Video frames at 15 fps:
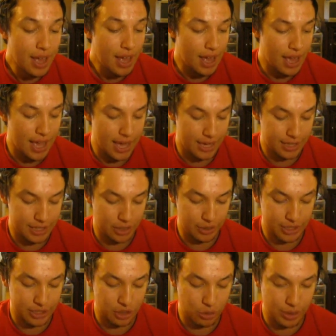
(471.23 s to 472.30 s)
And you know, he
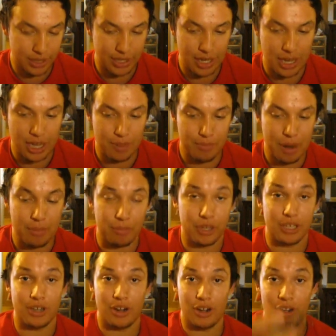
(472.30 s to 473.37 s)
threw in a memory
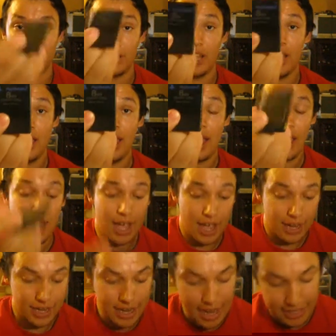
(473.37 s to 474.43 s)
card,
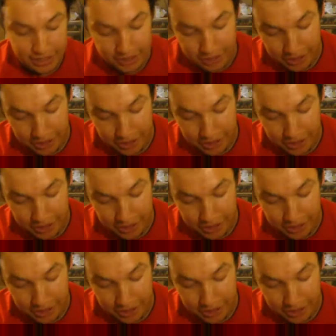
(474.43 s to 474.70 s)
and he actually